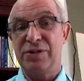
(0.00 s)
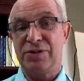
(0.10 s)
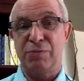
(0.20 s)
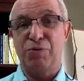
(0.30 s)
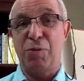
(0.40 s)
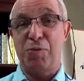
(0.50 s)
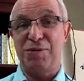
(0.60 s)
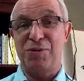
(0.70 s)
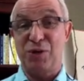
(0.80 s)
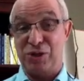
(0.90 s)
So
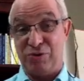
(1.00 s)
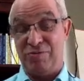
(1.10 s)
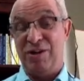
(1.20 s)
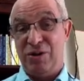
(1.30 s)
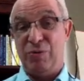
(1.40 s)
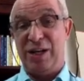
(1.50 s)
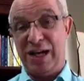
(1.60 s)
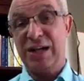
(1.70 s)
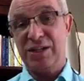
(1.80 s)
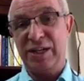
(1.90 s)
probably when he
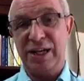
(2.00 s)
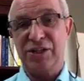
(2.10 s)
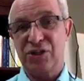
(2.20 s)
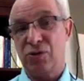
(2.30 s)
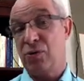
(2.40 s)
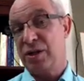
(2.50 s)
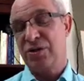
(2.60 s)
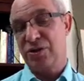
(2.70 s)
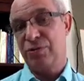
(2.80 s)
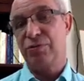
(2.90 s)
actually gets talking
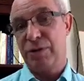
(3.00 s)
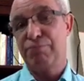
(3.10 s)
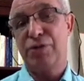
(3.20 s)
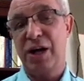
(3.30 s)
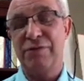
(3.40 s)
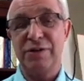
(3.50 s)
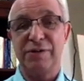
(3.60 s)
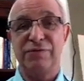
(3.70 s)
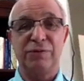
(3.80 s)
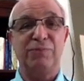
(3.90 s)
to you in private,
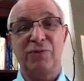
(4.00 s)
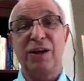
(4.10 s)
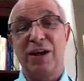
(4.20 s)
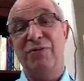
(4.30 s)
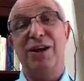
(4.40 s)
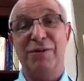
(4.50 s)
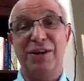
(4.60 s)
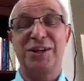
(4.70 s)
if you ever have that